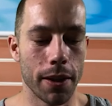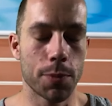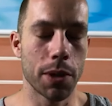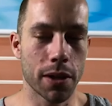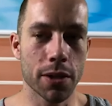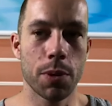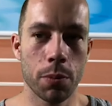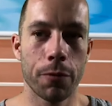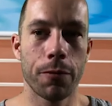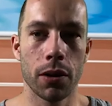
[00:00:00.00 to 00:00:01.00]
It's because
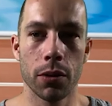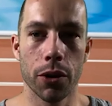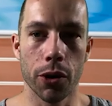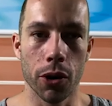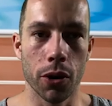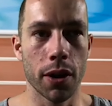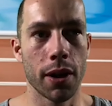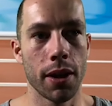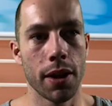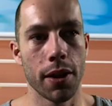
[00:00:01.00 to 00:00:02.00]
people follow the herd.
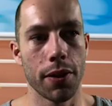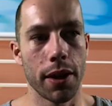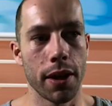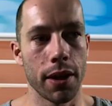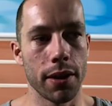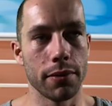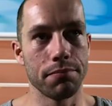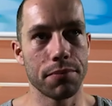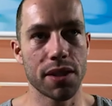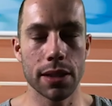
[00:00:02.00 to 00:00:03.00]
They
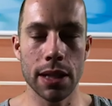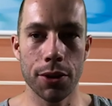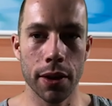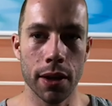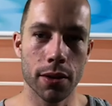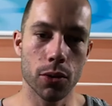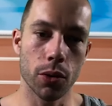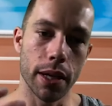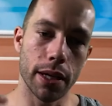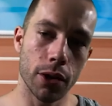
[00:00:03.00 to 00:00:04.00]
see things or
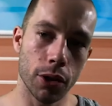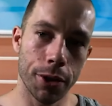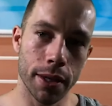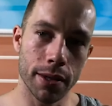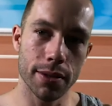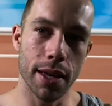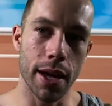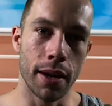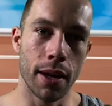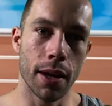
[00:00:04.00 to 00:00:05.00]
they hear things
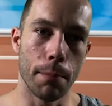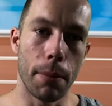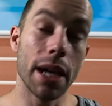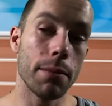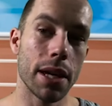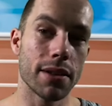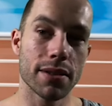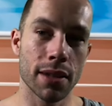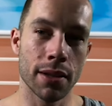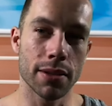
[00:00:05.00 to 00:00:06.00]
that might make
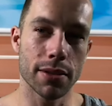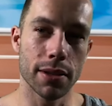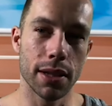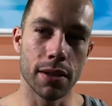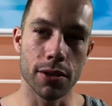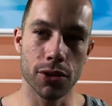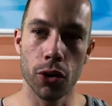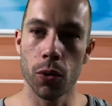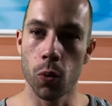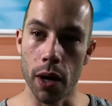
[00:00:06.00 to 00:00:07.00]
sense in a
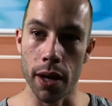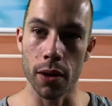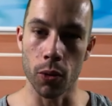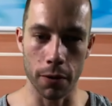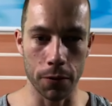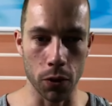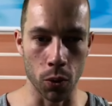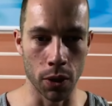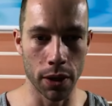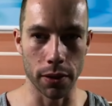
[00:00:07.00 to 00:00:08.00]
certain way, or if
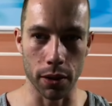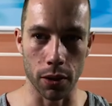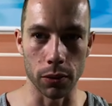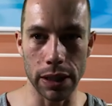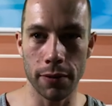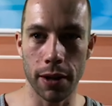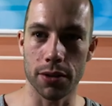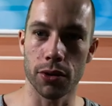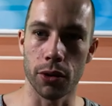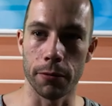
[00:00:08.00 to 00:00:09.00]
you, you know, leave
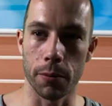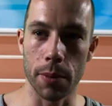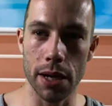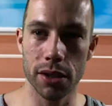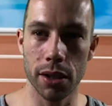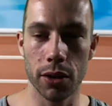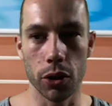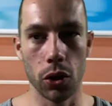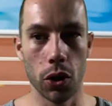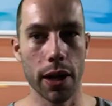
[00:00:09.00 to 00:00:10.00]
out certain information or
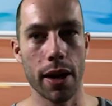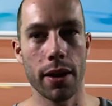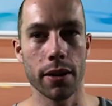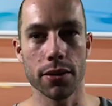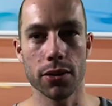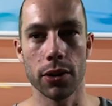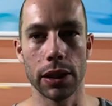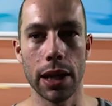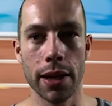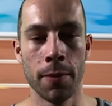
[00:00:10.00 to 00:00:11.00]
you look at it in a
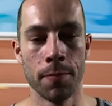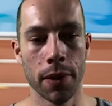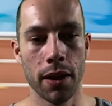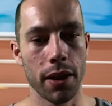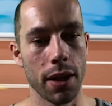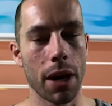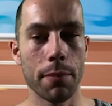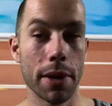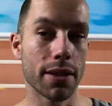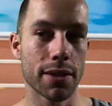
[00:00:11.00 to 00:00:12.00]
certain light, it
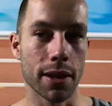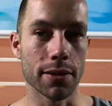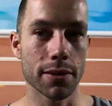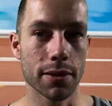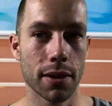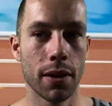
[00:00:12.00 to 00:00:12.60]
might make sense.